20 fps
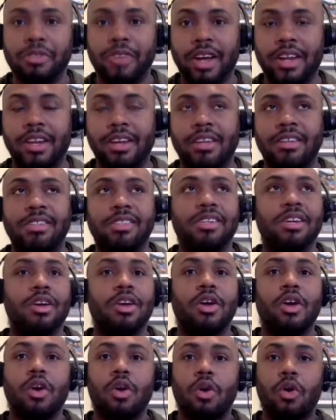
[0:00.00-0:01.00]
finance
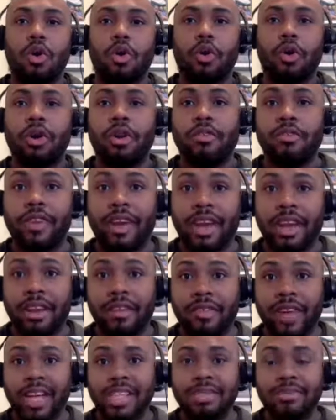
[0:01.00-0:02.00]
or in
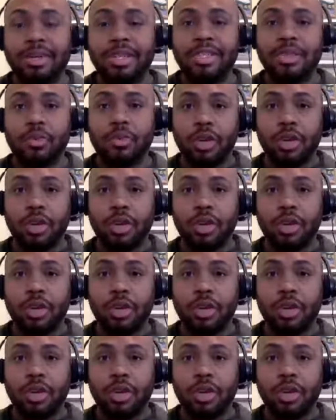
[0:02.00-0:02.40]
investments.